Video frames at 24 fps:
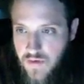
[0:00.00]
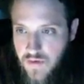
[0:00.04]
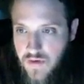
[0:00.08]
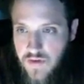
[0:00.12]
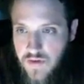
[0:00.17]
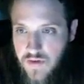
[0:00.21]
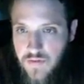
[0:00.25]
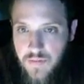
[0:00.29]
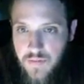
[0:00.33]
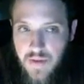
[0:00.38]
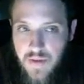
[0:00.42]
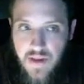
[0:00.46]

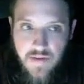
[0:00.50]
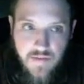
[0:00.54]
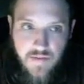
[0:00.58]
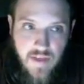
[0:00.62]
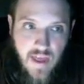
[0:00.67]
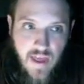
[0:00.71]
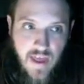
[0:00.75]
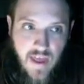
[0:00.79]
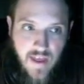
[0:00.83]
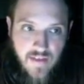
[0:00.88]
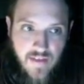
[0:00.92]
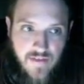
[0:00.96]
is made of
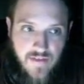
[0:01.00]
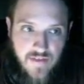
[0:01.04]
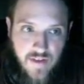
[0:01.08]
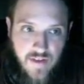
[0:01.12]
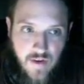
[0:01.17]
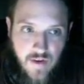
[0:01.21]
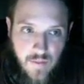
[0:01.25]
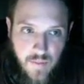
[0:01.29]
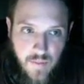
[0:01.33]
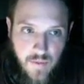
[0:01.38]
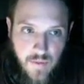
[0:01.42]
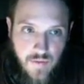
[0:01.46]
gas. They
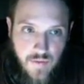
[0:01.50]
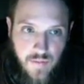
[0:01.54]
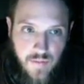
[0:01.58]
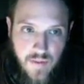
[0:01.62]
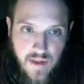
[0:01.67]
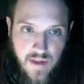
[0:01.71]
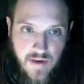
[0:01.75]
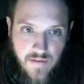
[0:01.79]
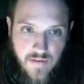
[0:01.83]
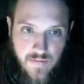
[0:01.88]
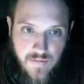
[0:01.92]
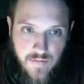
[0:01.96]
are both
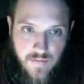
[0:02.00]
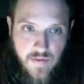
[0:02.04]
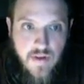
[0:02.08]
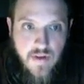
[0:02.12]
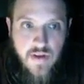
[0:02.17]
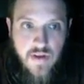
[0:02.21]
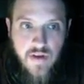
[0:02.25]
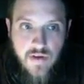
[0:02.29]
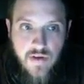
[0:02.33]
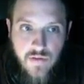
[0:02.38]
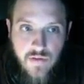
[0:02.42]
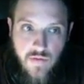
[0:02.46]
made of
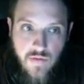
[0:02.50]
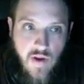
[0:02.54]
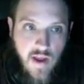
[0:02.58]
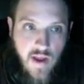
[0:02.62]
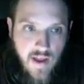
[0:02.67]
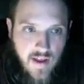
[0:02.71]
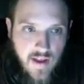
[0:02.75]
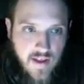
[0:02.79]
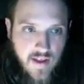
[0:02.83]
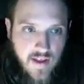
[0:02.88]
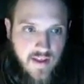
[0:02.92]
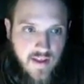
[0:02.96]

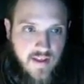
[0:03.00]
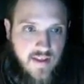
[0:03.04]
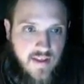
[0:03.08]
rock.